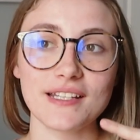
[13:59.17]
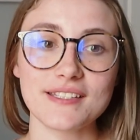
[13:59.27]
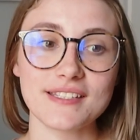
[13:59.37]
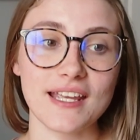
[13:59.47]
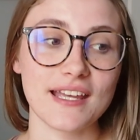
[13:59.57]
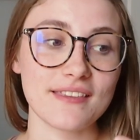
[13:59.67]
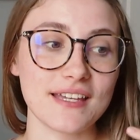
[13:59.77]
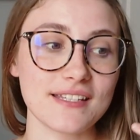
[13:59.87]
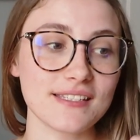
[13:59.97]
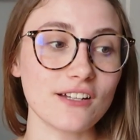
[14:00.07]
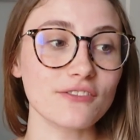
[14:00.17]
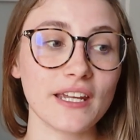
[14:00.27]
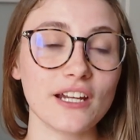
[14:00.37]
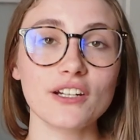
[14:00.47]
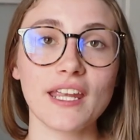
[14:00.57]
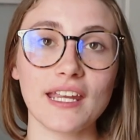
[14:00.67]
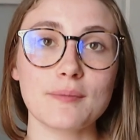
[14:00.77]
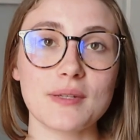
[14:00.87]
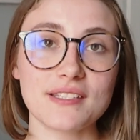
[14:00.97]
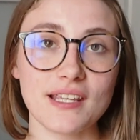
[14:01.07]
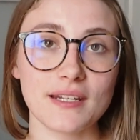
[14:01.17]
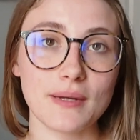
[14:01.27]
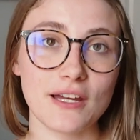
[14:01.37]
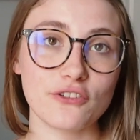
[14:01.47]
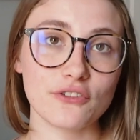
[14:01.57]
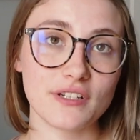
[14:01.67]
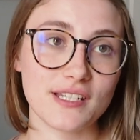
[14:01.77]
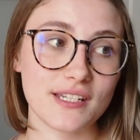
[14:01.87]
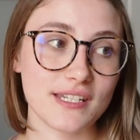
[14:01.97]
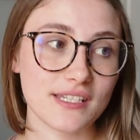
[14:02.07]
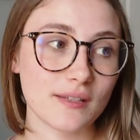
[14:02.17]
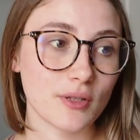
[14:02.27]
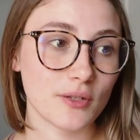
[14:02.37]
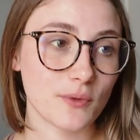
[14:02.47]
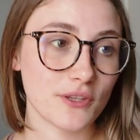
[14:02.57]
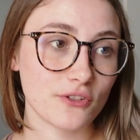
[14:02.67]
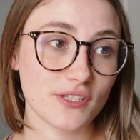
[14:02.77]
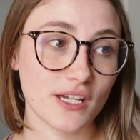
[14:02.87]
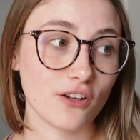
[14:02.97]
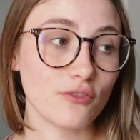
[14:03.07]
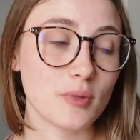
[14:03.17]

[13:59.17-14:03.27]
and say that self-care can be setting boundaries and discipline yourself,